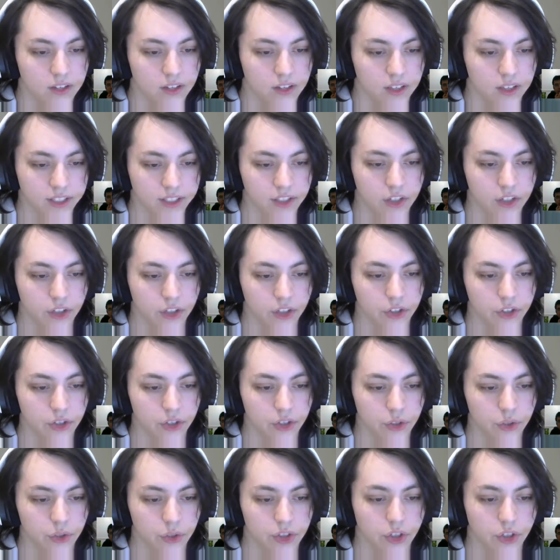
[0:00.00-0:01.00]
like tier
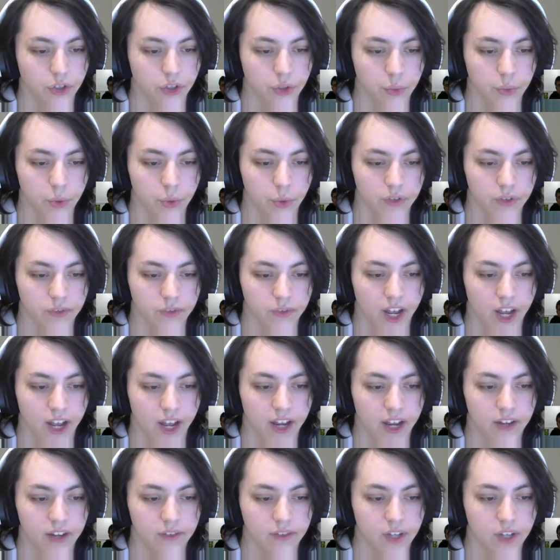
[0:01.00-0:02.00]
2, tier
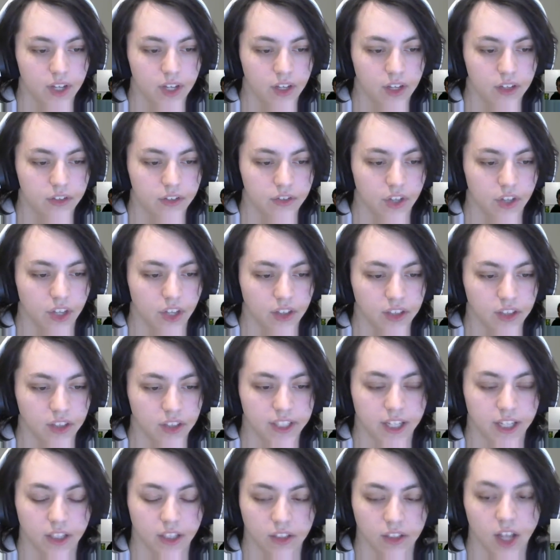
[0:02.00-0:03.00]
2.5, suddenly
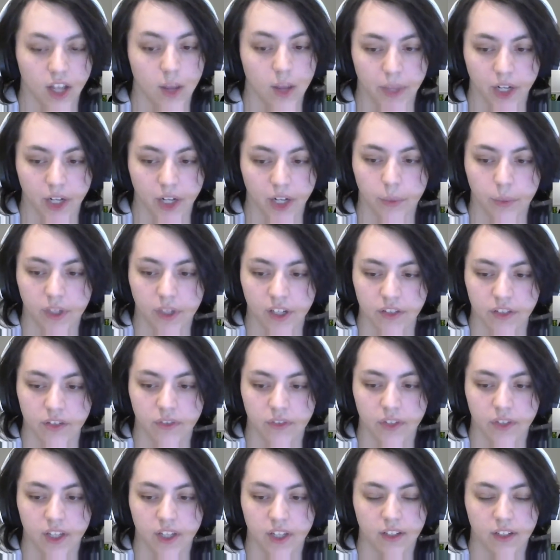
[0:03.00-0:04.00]
get a lot better because
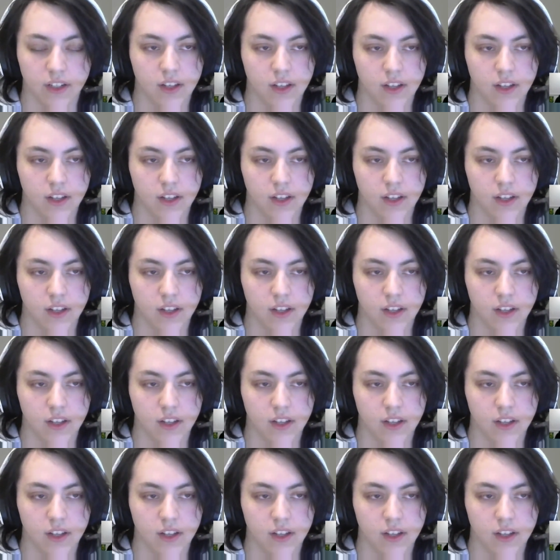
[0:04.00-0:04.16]
of it.